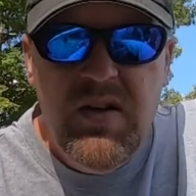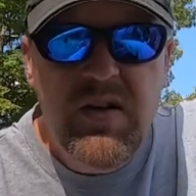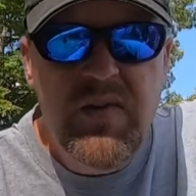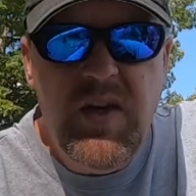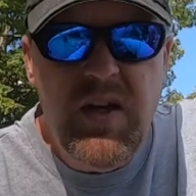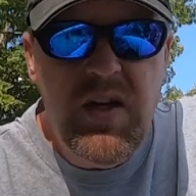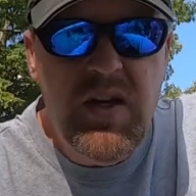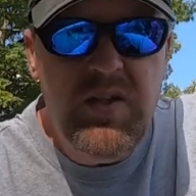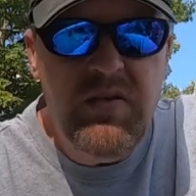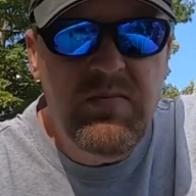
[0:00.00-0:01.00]
If you can't
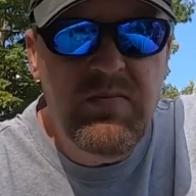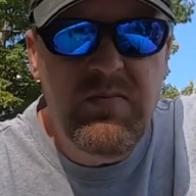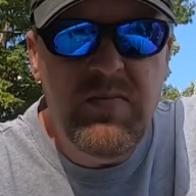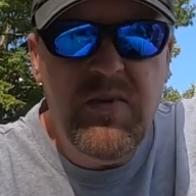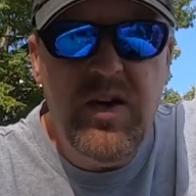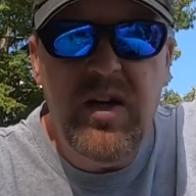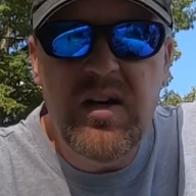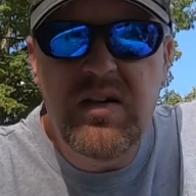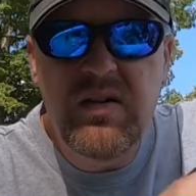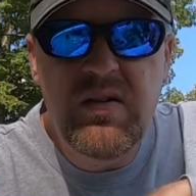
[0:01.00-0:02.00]
catch them
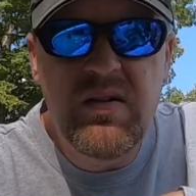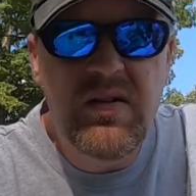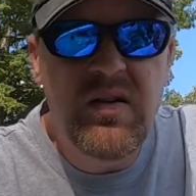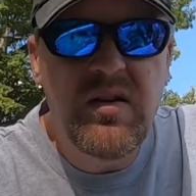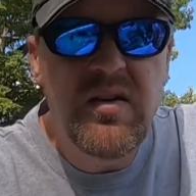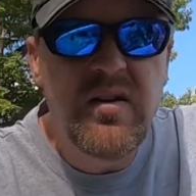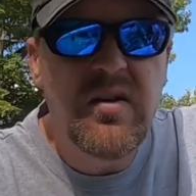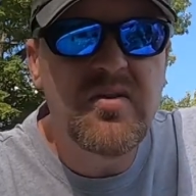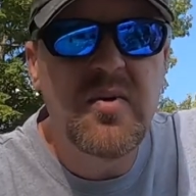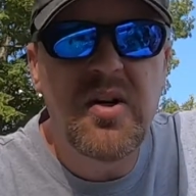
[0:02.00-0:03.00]
cranking a
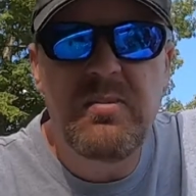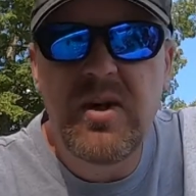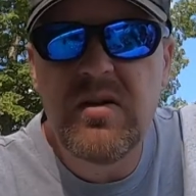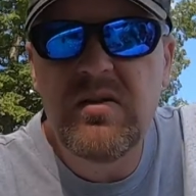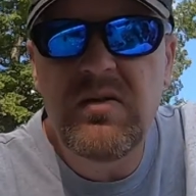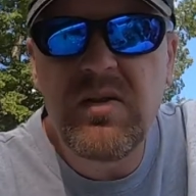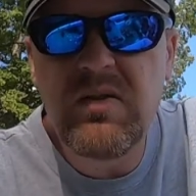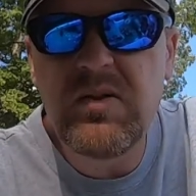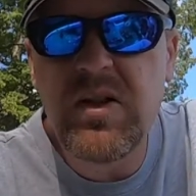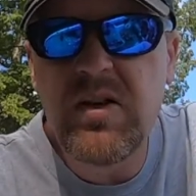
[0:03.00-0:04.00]
square bill or
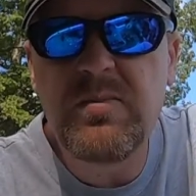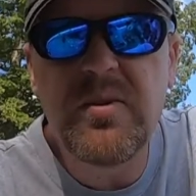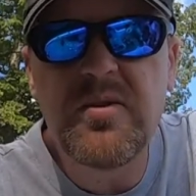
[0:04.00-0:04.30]
on top or a